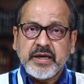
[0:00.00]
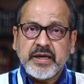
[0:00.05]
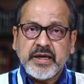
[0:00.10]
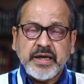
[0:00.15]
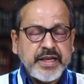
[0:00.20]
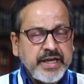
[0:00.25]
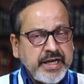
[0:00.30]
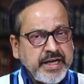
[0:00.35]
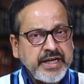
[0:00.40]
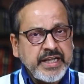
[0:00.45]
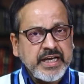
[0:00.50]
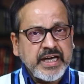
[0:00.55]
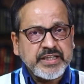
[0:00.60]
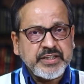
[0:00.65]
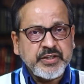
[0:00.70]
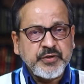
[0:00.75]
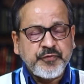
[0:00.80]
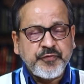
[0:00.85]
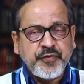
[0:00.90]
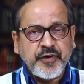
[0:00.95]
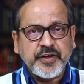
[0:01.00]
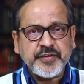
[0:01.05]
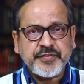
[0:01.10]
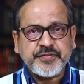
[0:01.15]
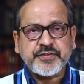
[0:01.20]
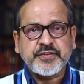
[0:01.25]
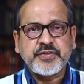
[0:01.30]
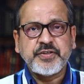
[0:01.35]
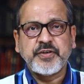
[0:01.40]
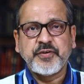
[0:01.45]
In India, the
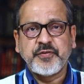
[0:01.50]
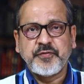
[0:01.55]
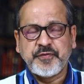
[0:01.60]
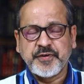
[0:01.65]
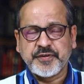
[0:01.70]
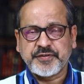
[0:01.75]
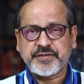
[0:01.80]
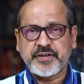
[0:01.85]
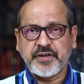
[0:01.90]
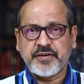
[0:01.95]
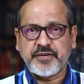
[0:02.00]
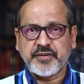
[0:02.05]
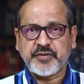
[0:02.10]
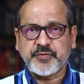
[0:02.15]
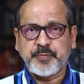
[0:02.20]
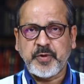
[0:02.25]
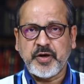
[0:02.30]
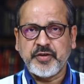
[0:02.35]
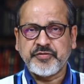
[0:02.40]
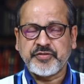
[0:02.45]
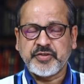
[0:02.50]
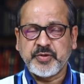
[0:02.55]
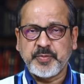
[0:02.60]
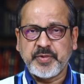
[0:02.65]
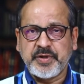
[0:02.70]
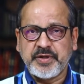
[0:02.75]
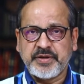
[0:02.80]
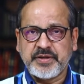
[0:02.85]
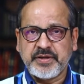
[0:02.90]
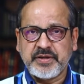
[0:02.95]
first fiscal
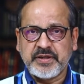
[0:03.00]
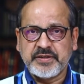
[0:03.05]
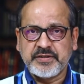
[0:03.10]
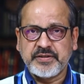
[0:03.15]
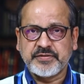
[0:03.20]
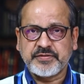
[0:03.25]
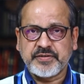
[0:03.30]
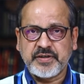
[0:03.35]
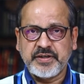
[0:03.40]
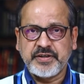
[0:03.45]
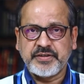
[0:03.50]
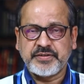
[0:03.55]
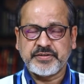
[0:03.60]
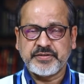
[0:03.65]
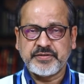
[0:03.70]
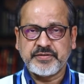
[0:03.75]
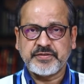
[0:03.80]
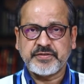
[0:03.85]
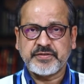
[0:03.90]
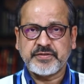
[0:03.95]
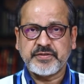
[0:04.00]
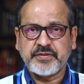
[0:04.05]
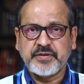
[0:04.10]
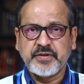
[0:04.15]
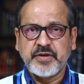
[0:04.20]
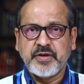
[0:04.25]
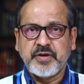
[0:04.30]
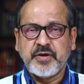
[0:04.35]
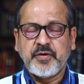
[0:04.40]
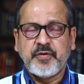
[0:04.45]
responsibility legislations
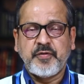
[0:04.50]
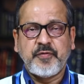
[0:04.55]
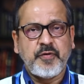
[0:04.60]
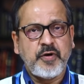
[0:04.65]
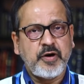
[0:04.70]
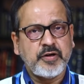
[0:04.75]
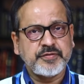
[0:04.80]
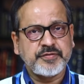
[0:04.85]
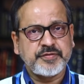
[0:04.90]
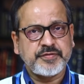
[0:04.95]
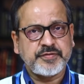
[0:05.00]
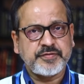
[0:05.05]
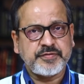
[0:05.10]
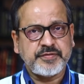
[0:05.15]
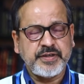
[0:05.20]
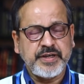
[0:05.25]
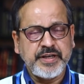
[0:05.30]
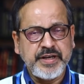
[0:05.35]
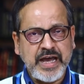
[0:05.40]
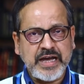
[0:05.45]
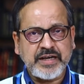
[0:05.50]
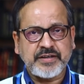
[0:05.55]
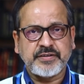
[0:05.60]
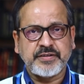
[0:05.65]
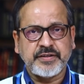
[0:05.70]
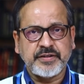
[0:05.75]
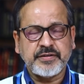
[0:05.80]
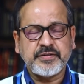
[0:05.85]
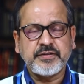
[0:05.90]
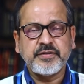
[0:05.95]
was
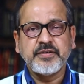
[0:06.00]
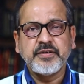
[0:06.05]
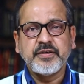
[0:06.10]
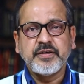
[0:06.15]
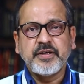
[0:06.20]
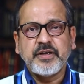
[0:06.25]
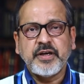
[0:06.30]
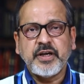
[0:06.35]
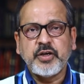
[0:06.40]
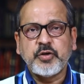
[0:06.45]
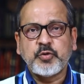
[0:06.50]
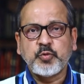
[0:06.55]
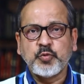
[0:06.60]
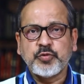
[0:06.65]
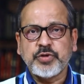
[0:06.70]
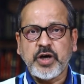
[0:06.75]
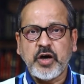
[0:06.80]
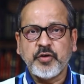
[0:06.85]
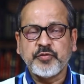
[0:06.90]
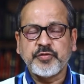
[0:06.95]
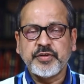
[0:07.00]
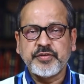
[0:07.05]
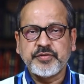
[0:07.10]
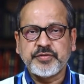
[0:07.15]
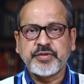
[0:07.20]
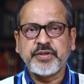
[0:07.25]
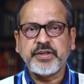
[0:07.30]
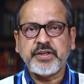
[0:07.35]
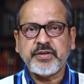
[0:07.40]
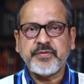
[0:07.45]
enacted in
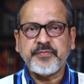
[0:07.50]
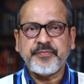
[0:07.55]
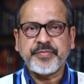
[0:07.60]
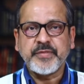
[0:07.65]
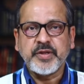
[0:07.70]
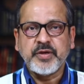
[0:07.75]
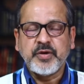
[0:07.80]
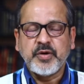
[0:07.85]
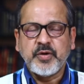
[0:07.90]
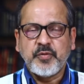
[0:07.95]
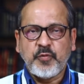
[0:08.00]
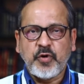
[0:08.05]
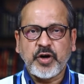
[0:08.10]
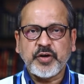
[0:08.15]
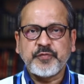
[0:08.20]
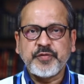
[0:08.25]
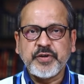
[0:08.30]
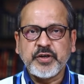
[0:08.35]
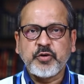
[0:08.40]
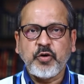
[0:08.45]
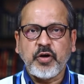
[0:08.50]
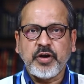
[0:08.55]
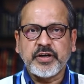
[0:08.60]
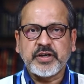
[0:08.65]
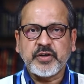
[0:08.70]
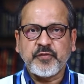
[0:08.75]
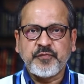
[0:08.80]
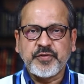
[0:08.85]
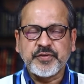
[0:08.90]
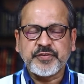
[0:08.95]
2003, what we call it
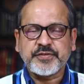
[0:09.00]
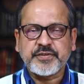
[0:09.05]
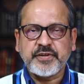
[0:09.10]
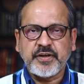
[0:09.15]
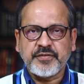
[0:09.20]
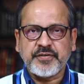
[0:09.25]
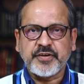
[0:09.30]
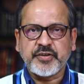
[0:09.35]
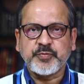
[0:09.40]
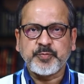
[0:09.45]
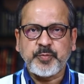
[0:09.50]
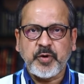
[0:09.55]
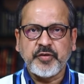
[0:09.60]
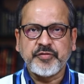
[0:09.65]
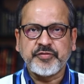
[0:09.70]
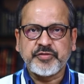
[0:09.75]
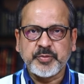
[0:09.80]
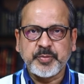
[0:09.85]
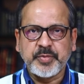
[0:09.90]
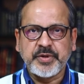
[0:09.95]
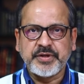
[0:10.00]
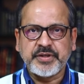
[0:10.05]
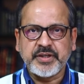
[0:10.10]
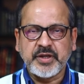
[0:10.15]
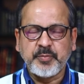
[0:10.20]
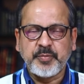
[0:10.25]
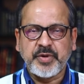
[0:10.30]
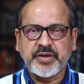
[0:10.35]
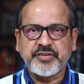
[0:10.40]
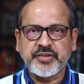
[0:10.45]
a Fiscal Responsibility
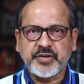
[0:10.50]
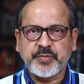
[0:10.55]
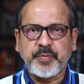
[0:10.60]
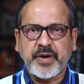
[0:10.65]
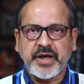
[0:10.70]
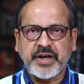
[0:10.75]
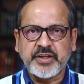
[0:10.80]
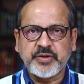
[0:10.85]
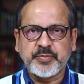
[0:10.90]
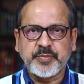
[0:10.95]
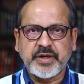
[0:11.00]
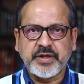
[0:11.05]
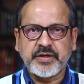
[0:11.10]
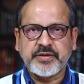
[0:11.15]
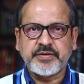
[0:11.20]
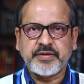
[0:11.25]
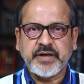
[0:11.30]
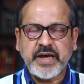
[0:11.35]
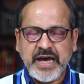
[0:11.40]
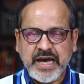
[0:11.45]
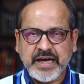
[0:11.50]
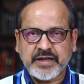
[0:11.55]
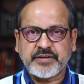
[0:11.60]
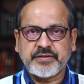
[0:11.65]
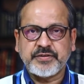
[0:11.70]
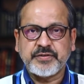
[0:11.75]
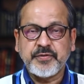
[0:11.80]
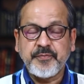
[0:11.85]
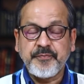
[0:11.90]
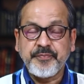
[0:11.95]
and Budget Management Act.